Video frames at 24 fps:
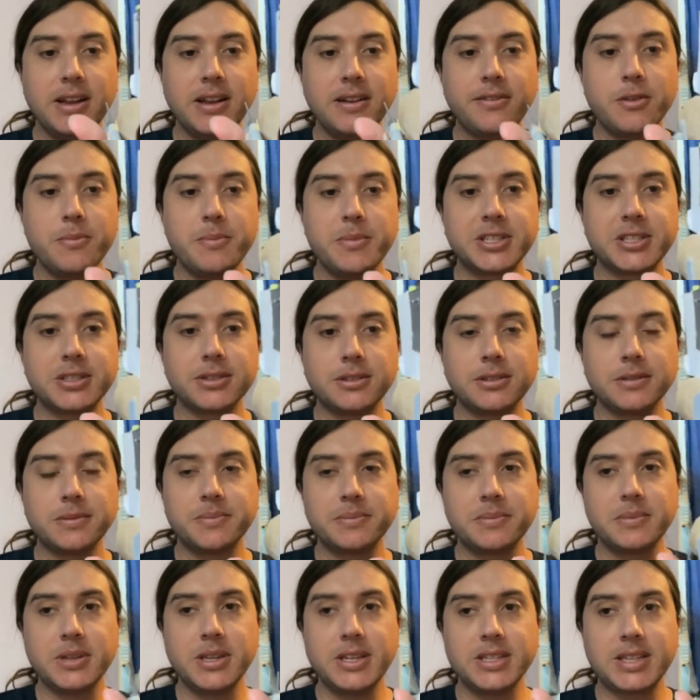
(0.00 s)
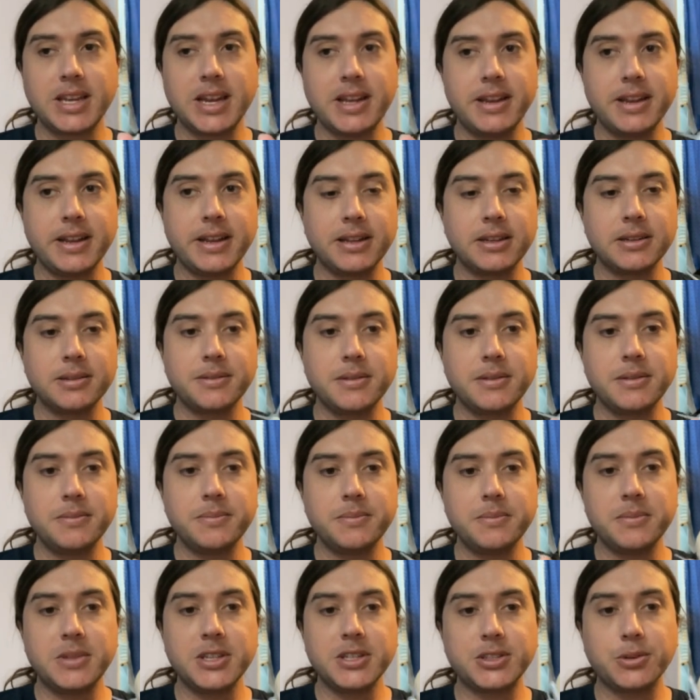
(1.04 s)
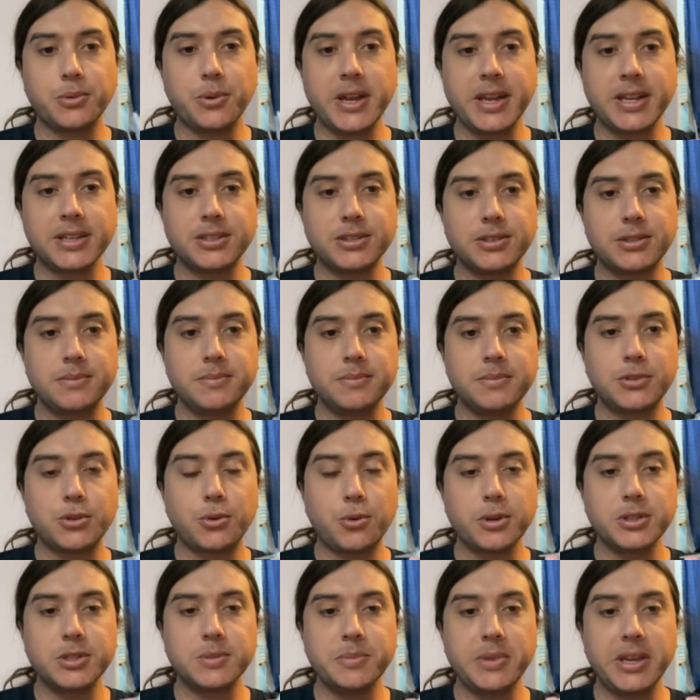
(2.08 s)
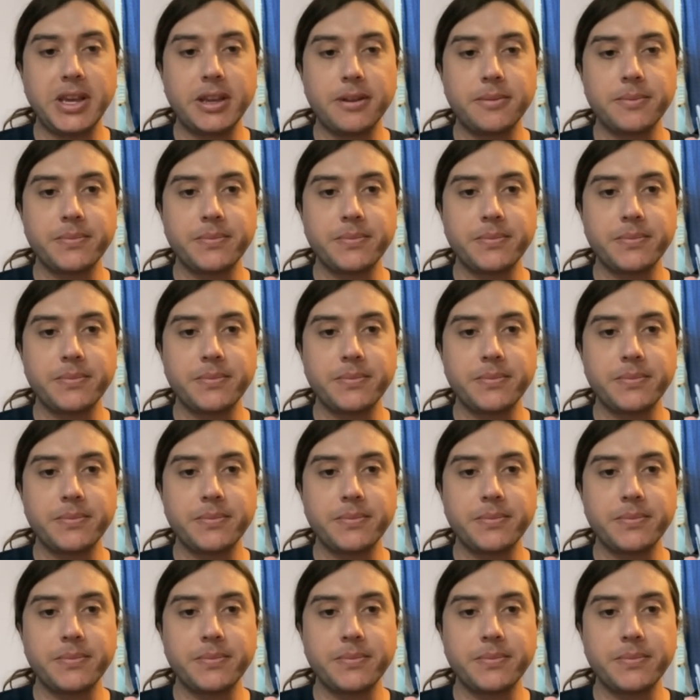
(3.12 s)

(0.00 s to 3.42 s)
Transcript: The missile is heading this a ways towards me,